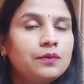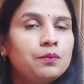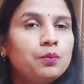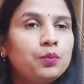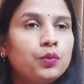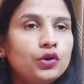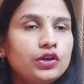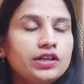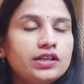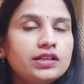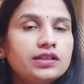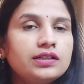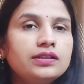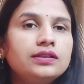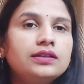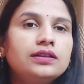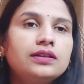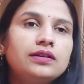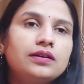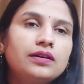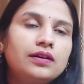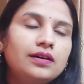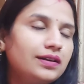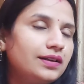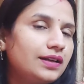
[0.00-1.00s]
Put,
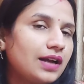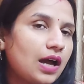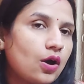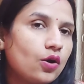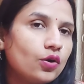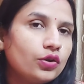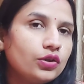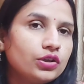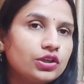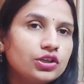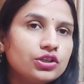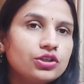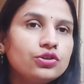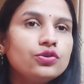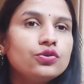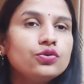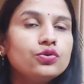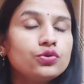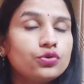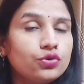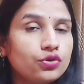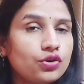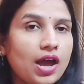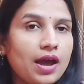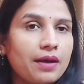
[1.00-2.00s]
now do
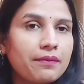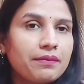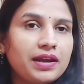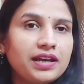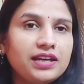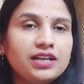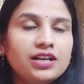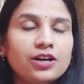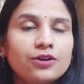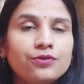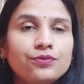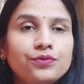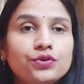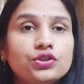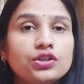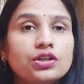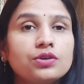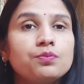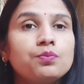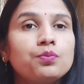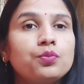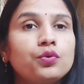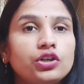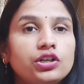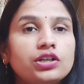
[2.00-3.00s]
you have any confusion?
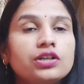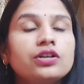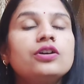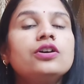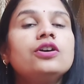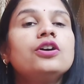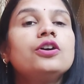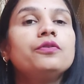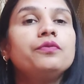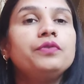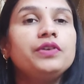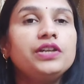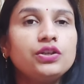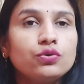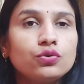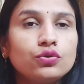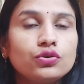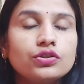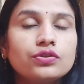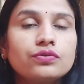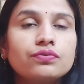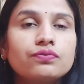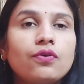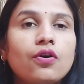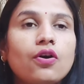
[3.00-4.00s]
Put we
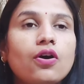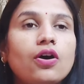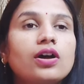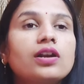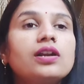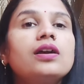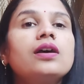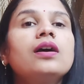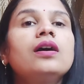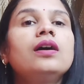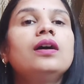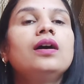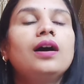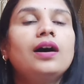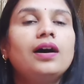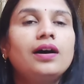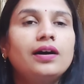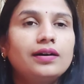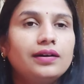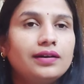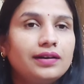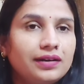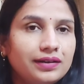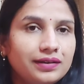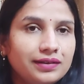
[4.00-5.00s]
use for
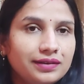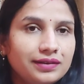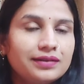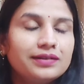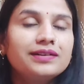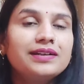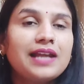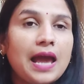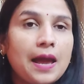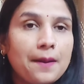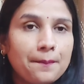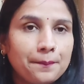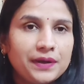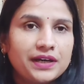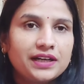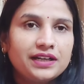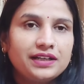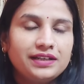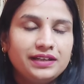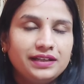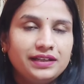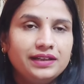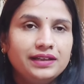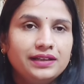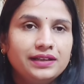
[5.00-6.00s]

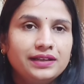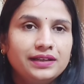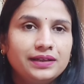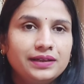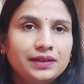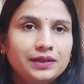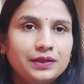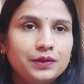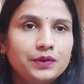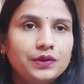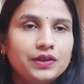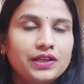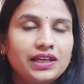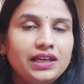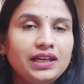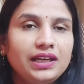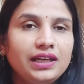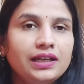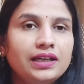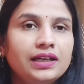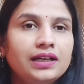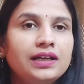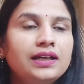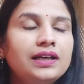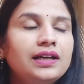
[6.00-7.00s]
temporary, okay,
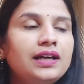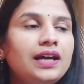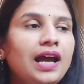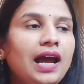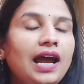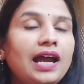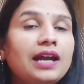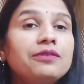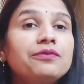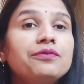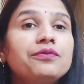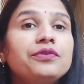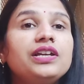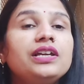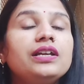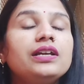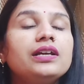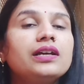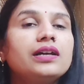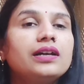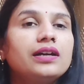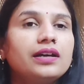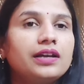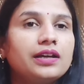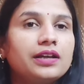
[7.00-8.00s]
and
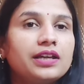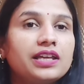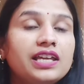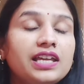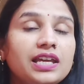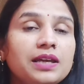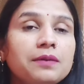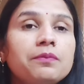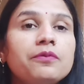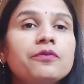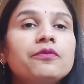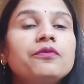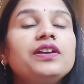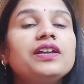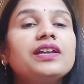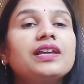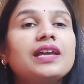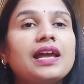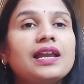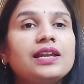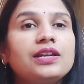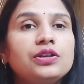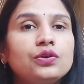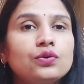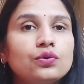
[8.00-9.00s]
we
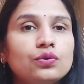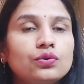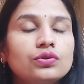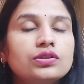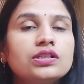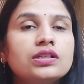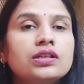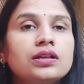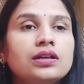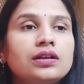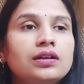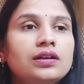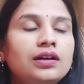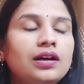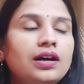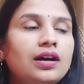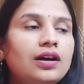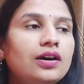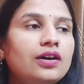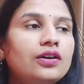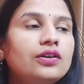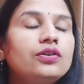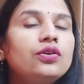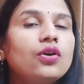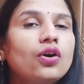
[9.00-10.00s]
can use
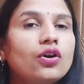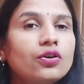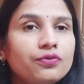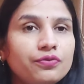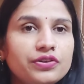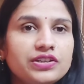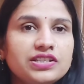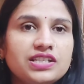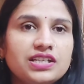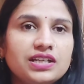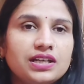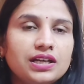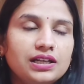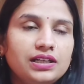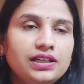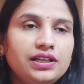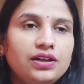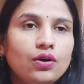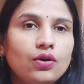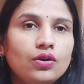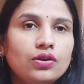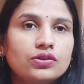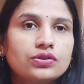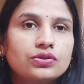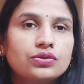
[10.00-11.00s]
non-physically
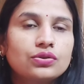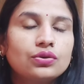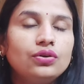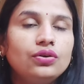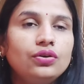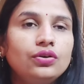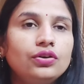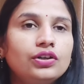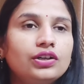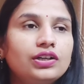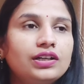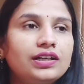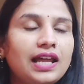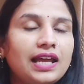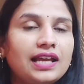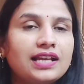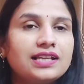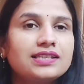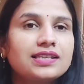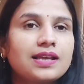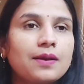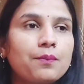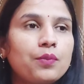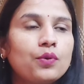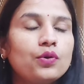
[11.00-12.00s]
also, like
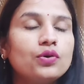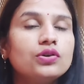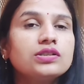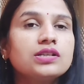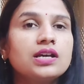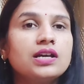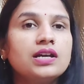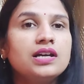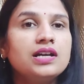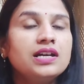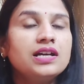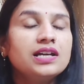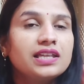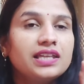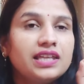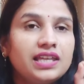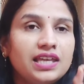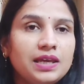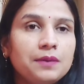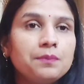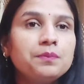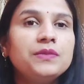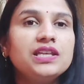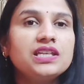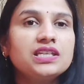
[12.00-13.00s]
suppose
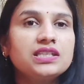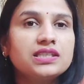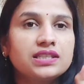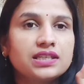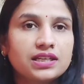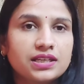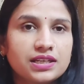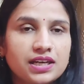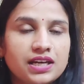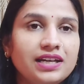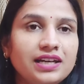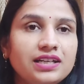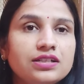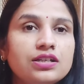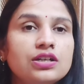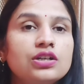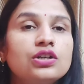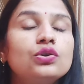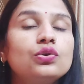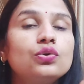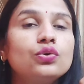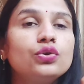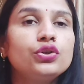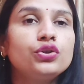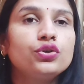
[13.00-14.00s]
keep this
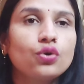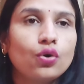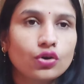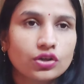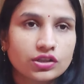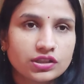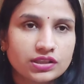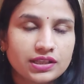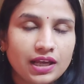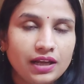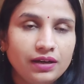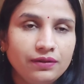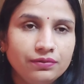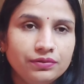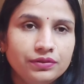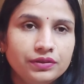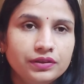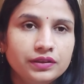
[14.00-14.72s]
secret to yourself,